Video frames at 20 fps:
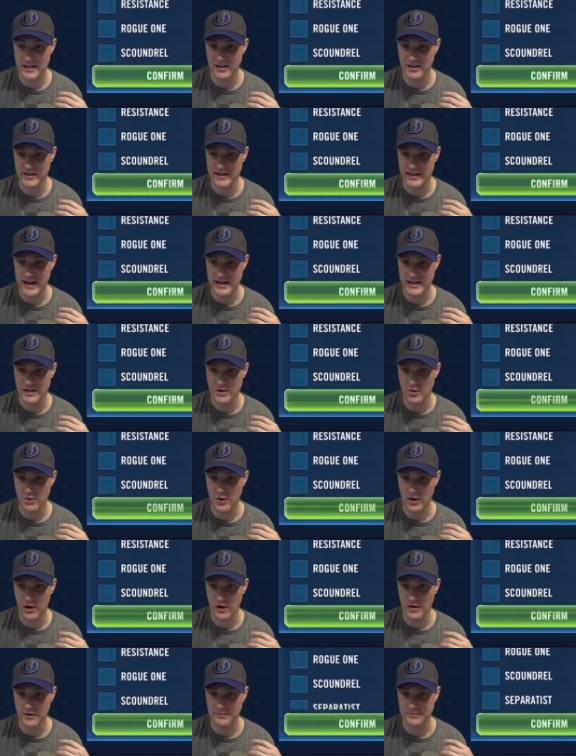take a look at
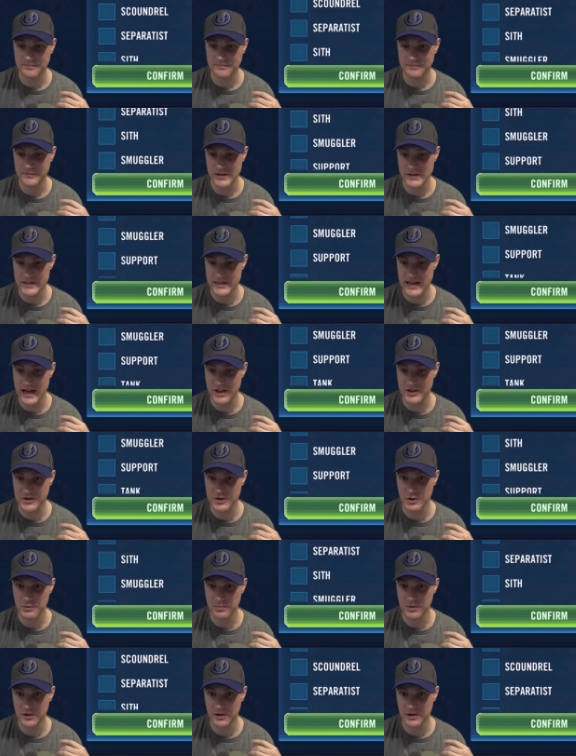your Death
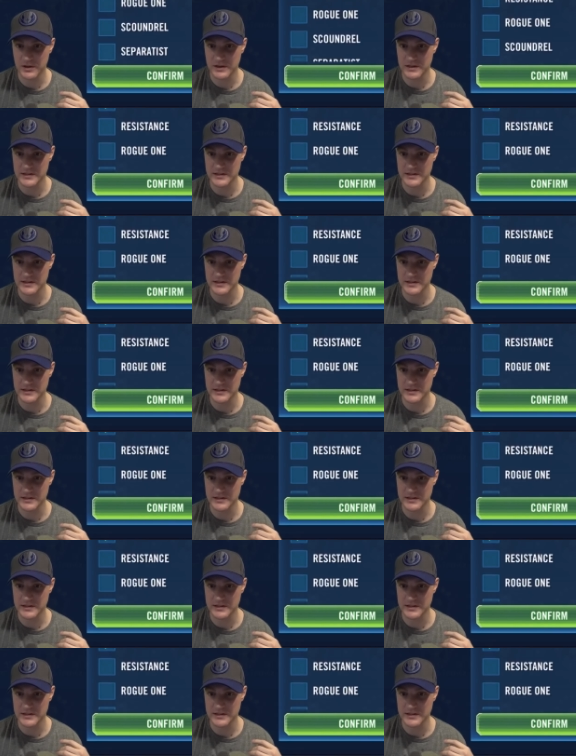Trooper